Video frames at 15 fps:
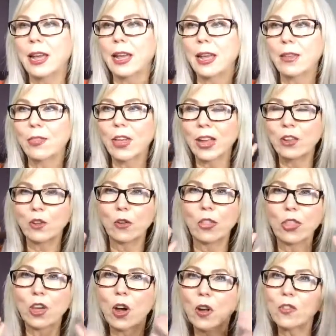And that your
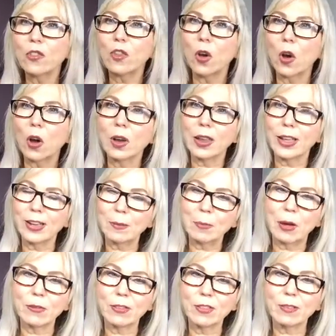thoughts are like a
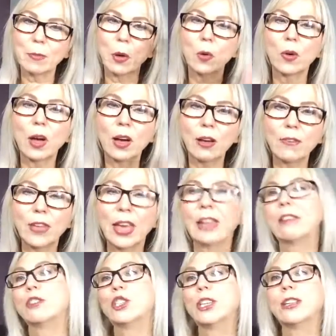puff of smoke of
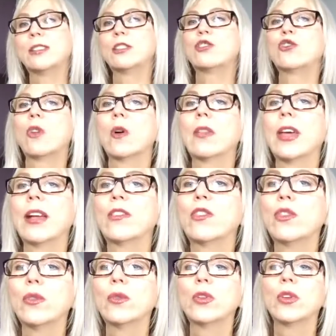energy to draw that
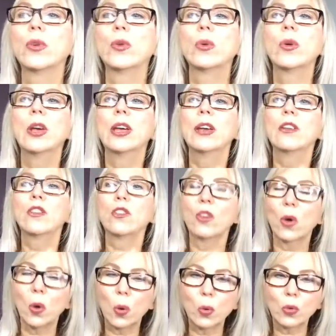to you.
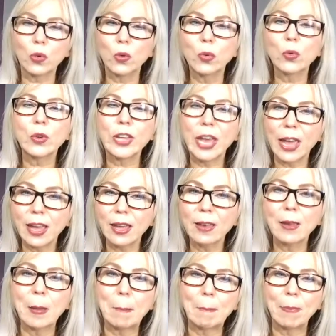So you
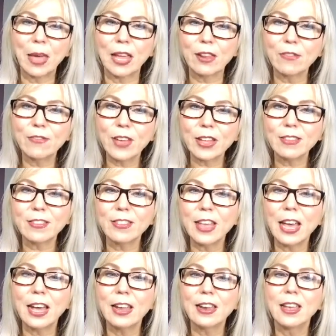can manifest
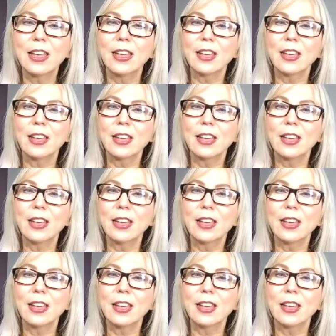that.